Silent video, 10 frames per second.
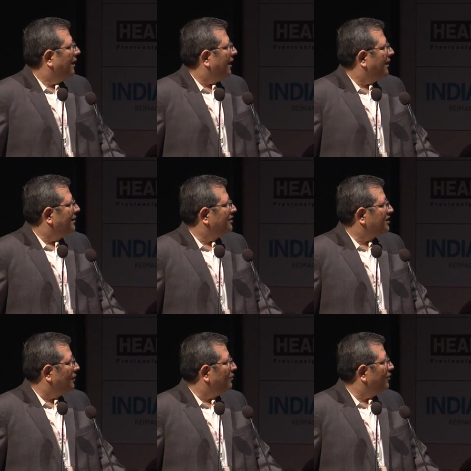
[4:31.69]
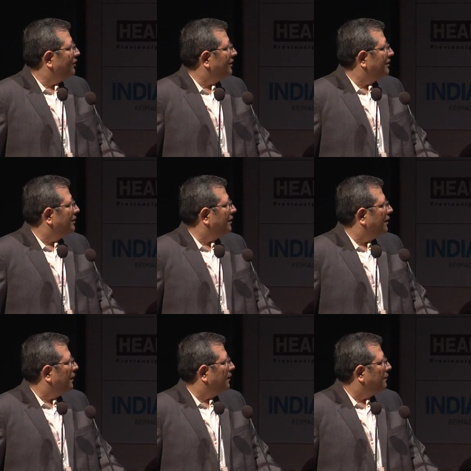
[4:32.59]
and some of
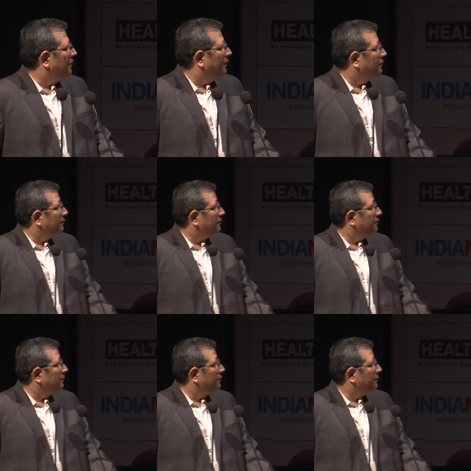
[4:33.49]
the